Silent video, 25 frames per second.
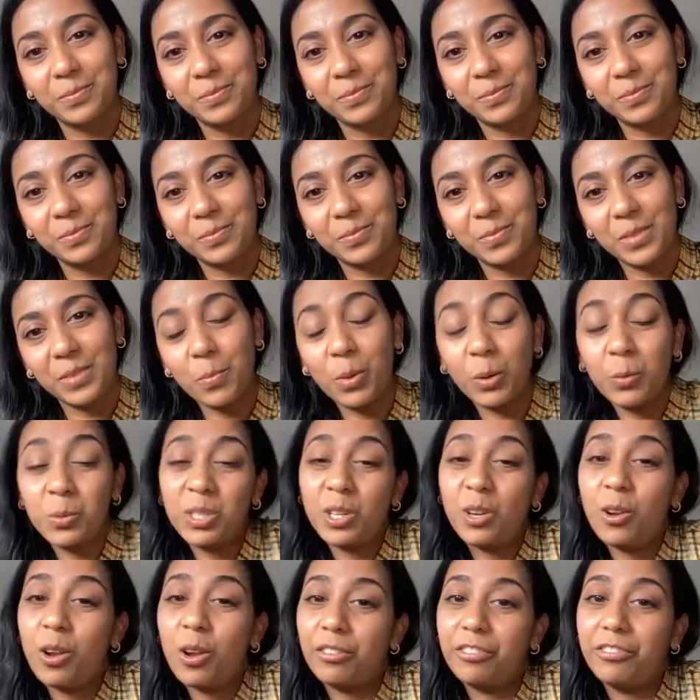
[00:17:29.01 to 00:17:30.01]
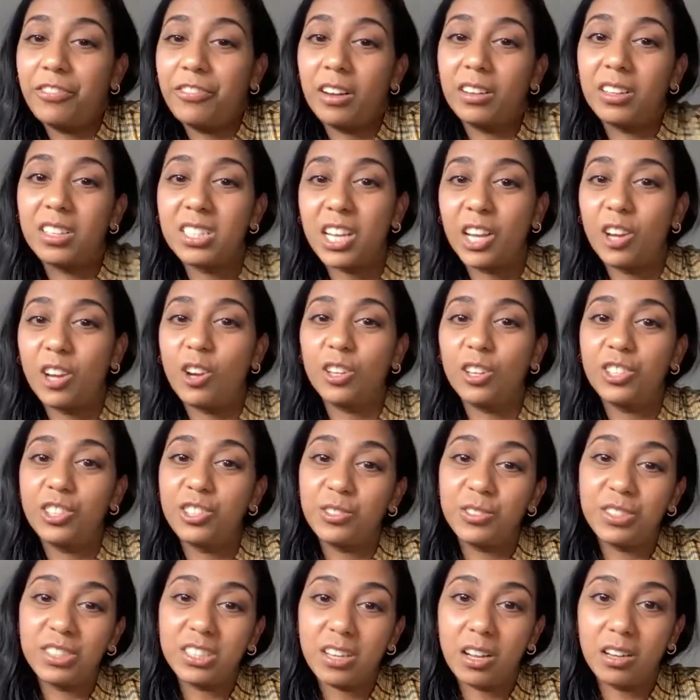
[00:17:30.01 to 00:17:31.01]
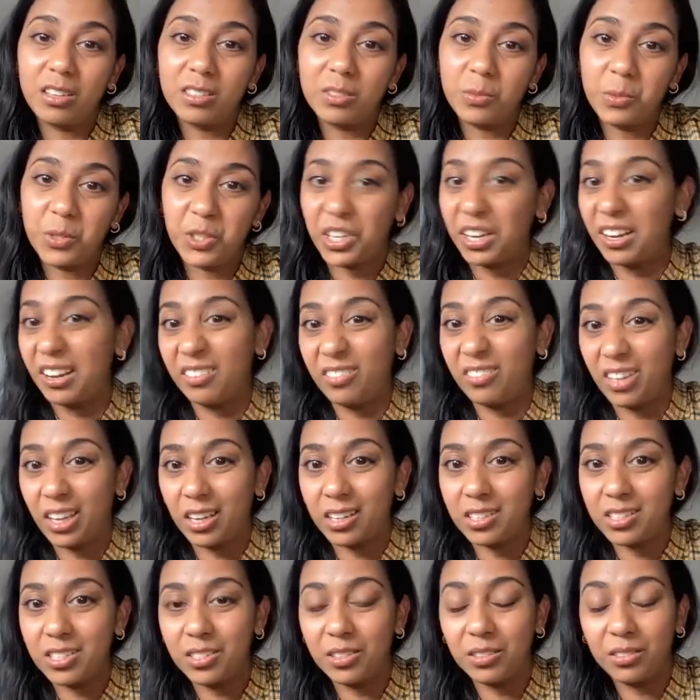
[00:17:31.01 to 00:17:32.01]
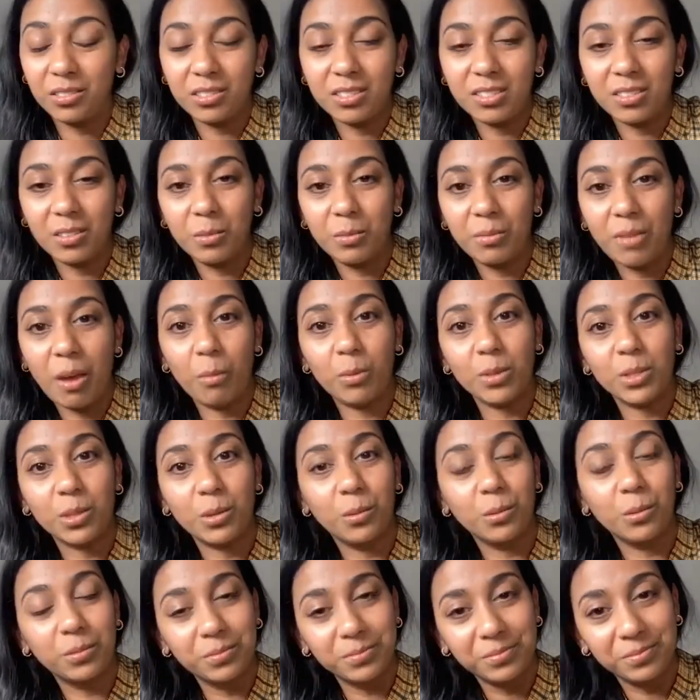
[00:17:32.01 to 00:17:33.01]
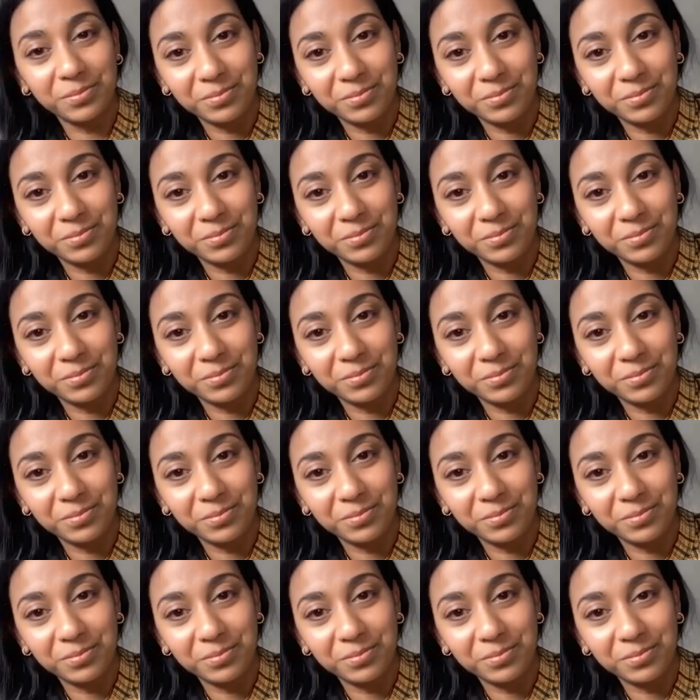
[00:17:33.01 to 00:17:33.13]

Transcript: But it was uh, a lot of fun. I got to do stunts, which I never get to do, so that was cool.